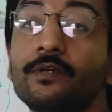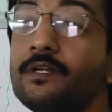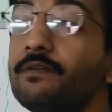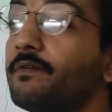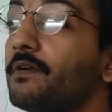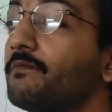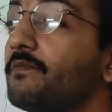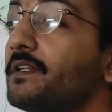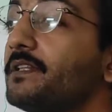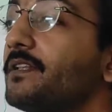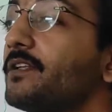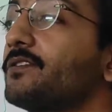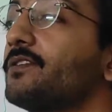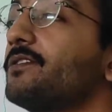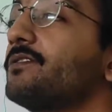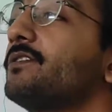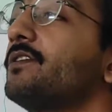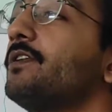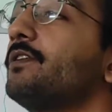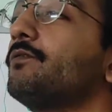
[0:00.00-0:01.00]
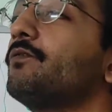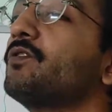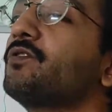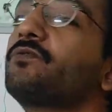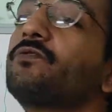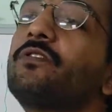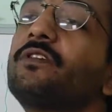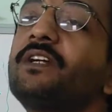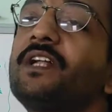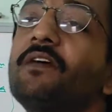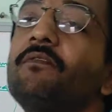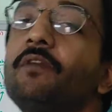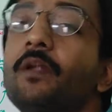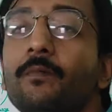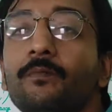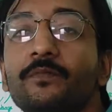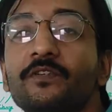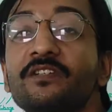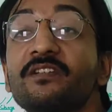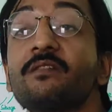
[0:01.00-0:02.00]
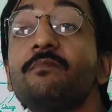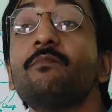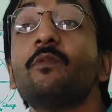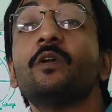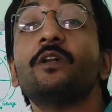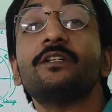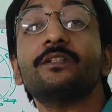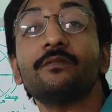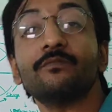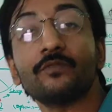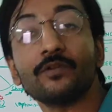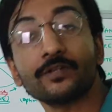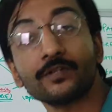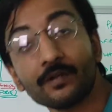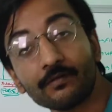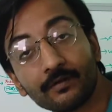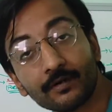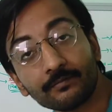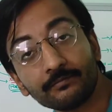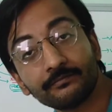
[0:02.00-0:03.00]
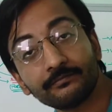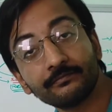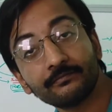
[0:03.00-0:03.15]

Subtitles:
Even when the Sanskrit was not developed, symbolism was developed.